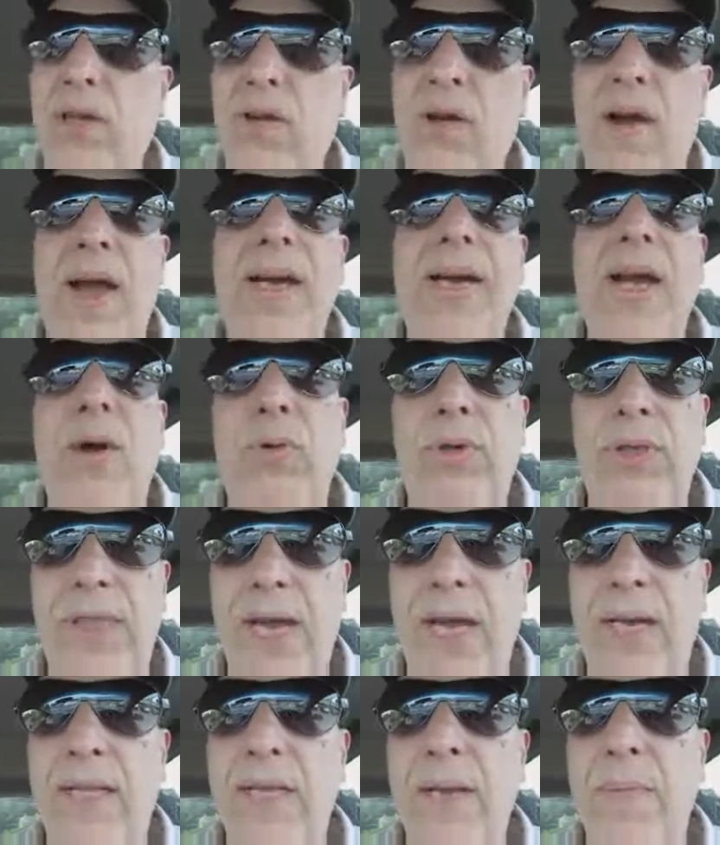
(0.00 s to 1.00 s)
the line, I was
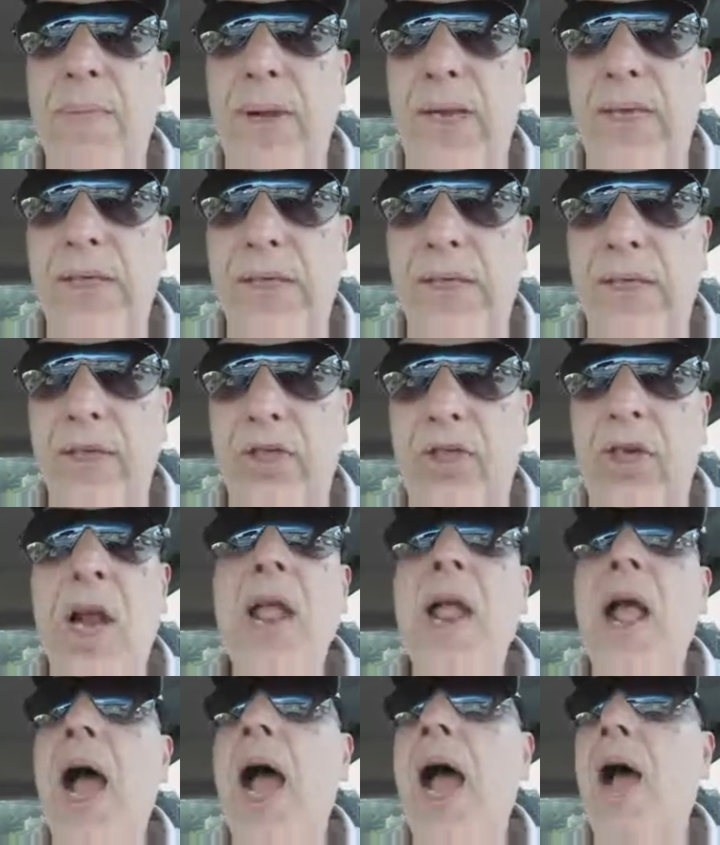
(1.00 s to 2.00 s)
getting the message.
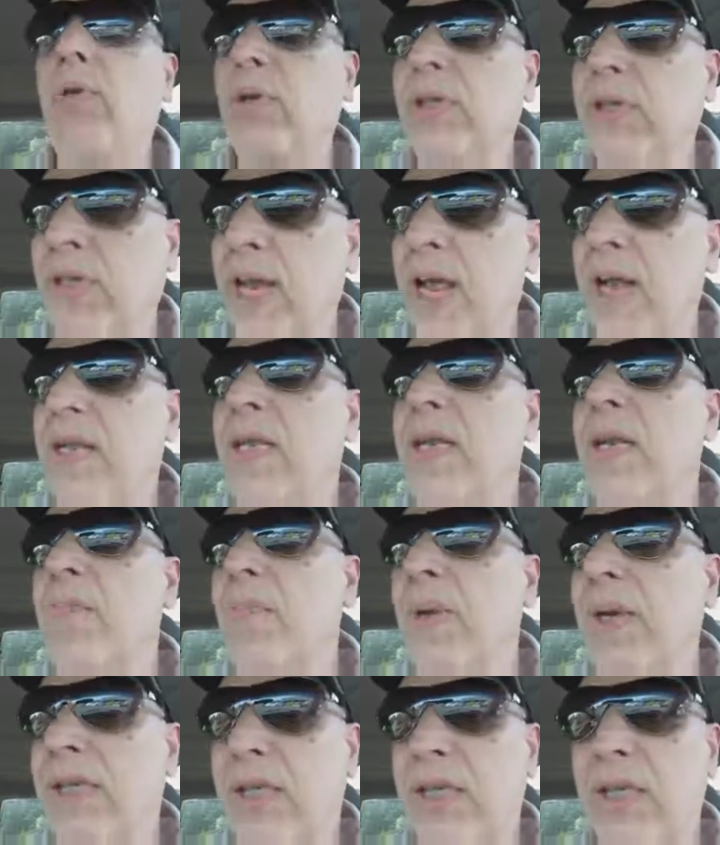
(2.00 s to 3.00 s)
I was getting the
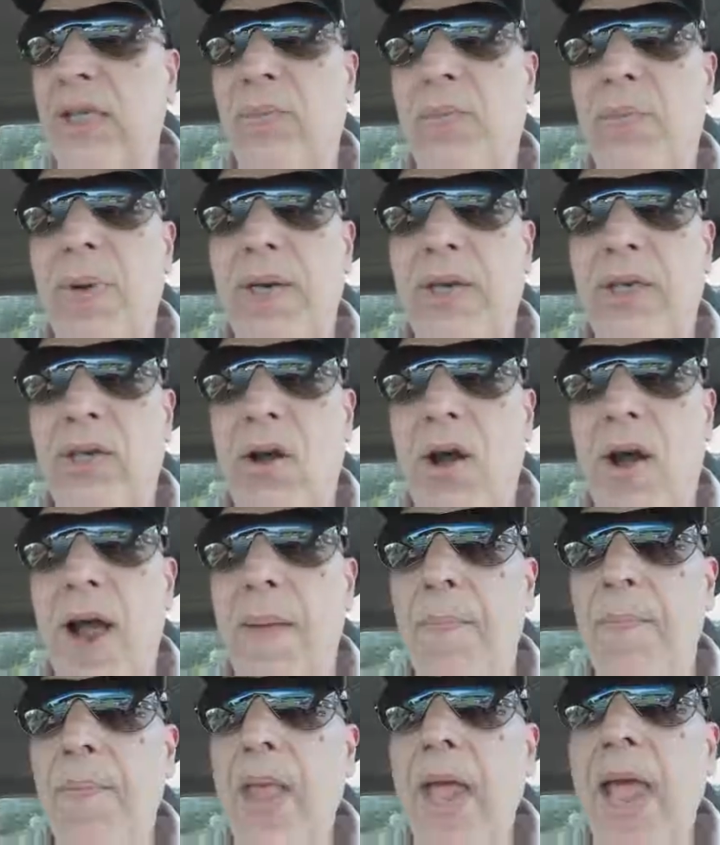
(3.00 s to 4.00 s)
message big
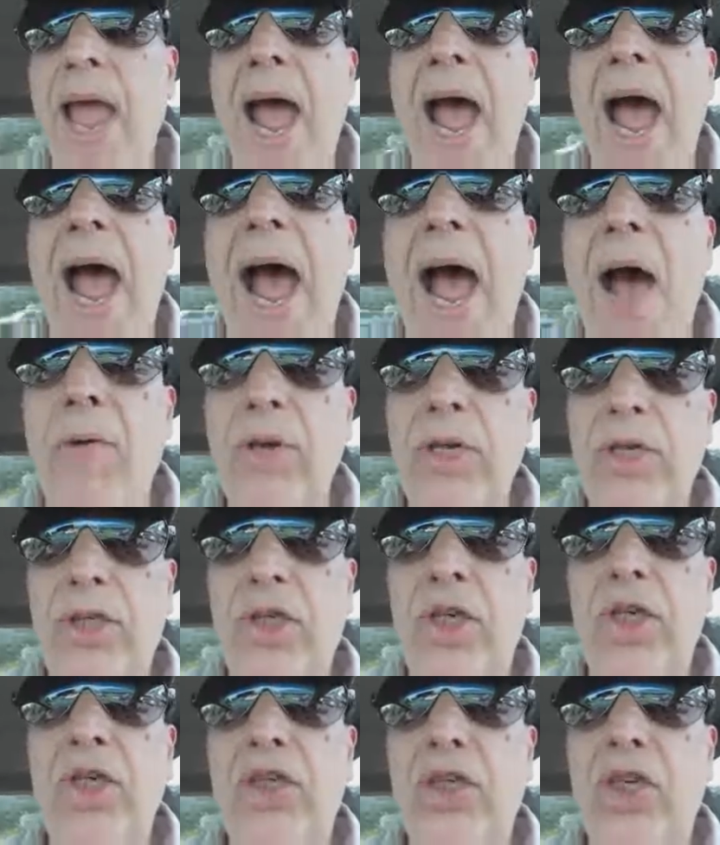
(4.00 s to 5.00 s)
time. How does
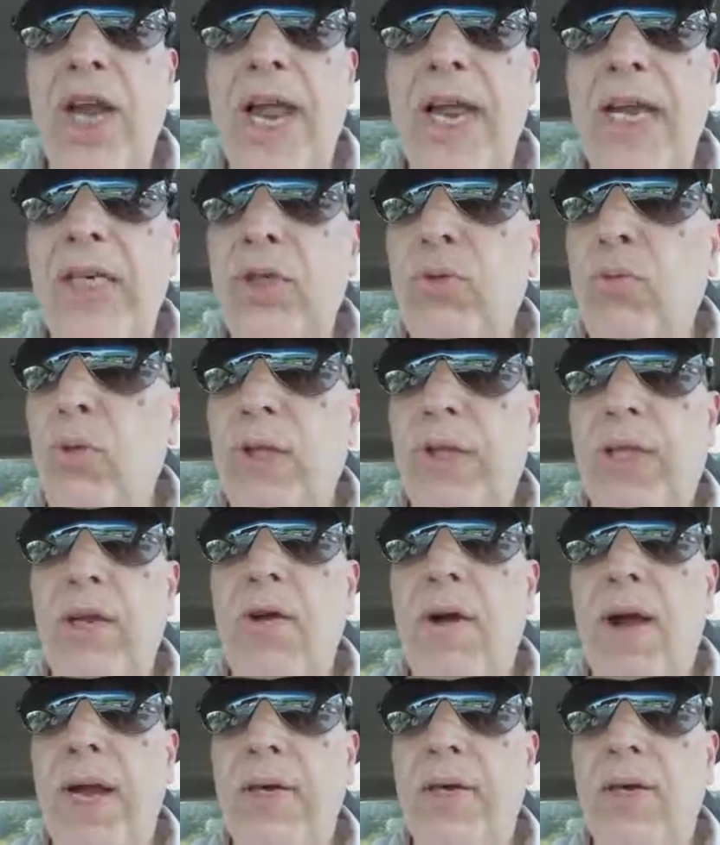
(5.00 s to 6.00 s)
she change what
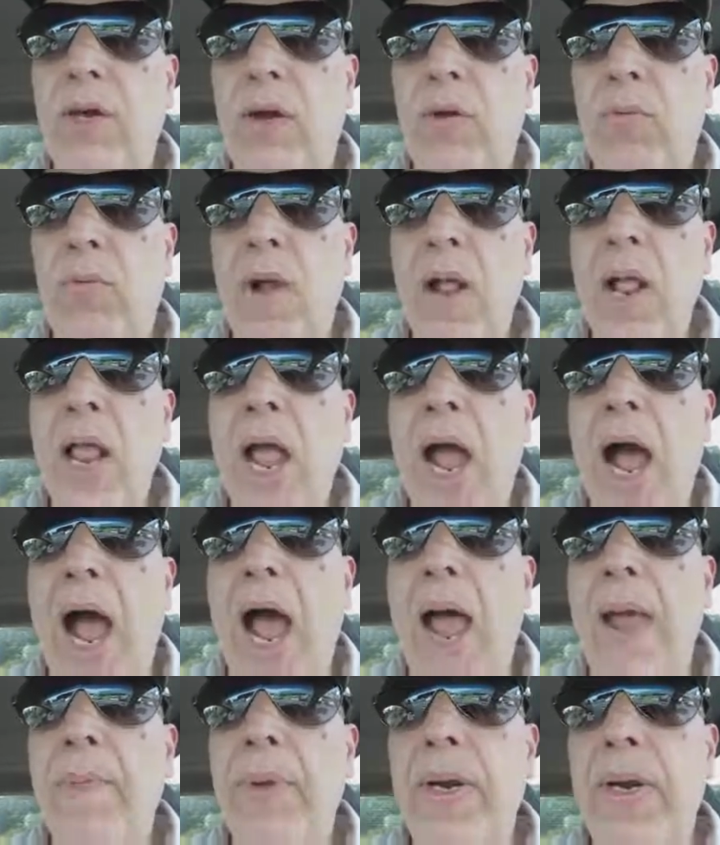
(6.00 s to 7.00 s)
I do?
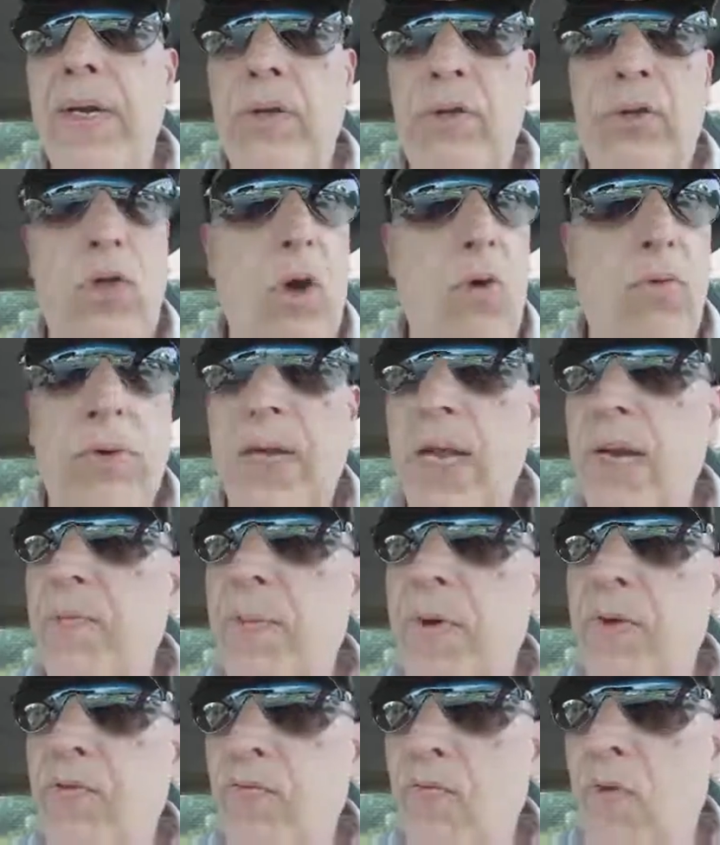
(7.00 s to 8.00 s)
I mean, don't get
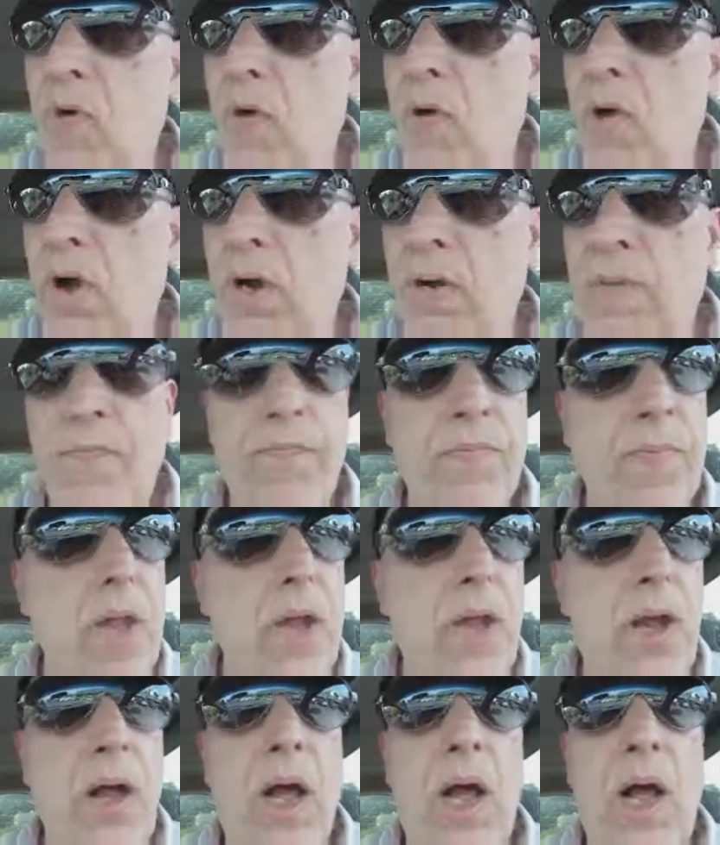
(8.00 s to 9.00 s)
me wrong.
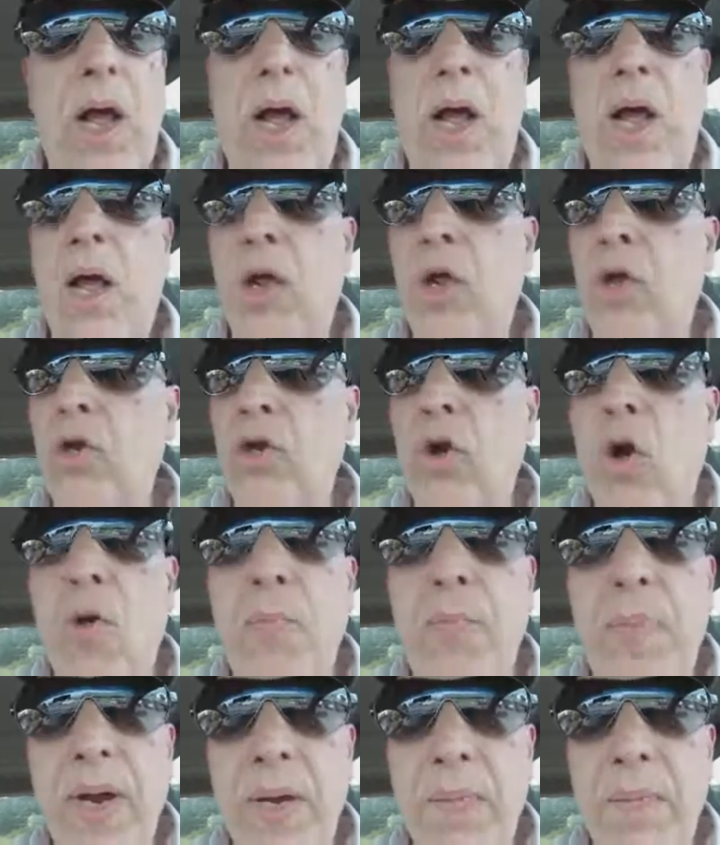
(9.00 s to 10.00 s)
No
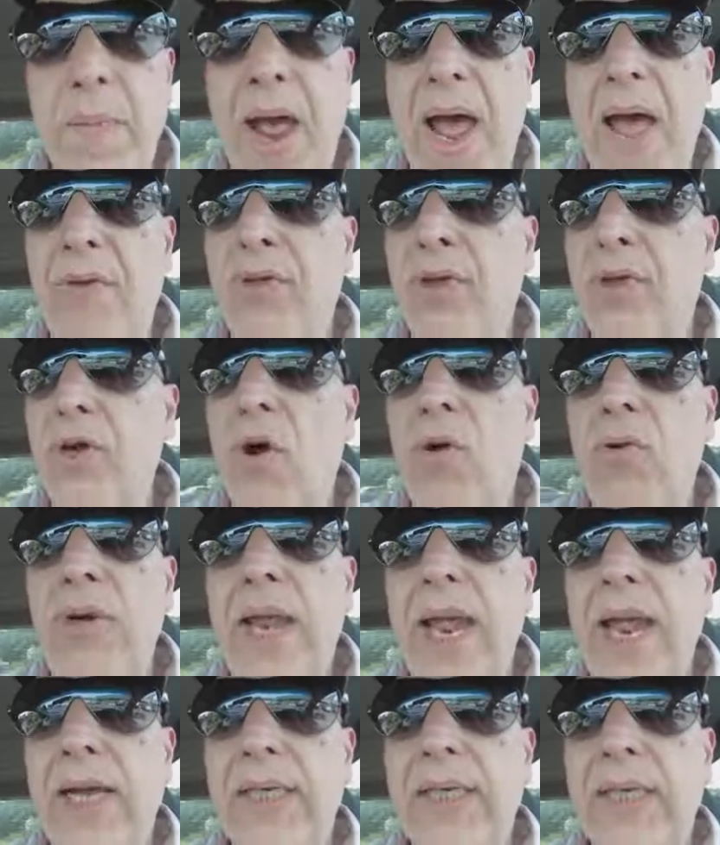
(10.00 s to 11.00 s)
big mouth, no
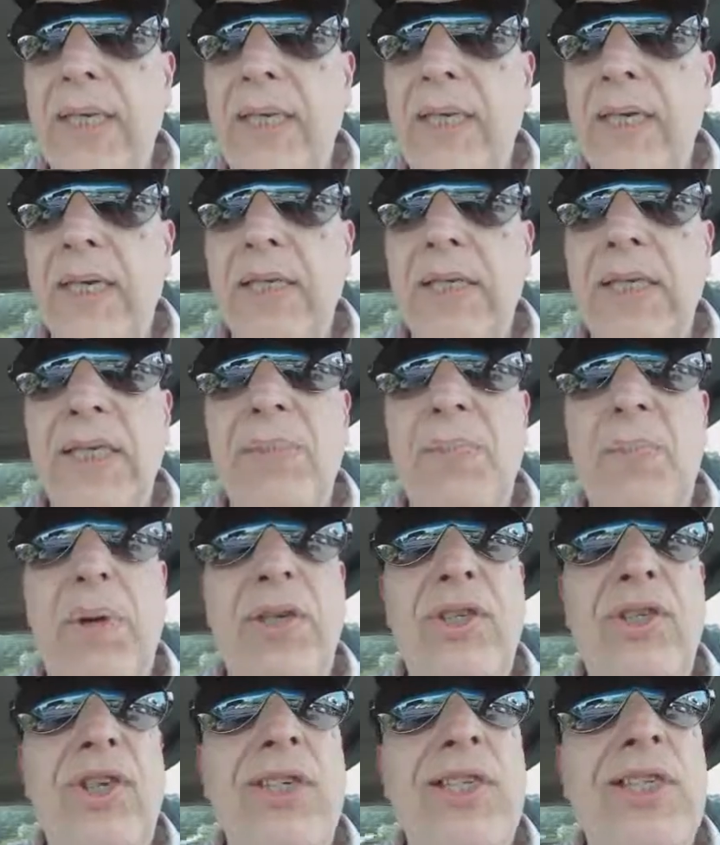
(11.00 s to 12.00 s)
nastinesses,
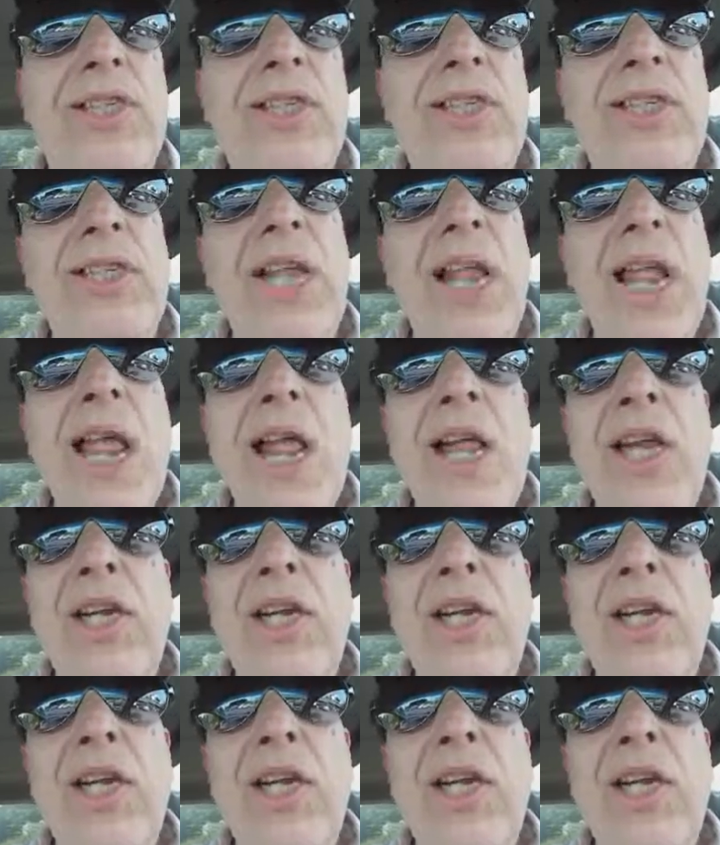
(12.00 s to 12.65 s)
but just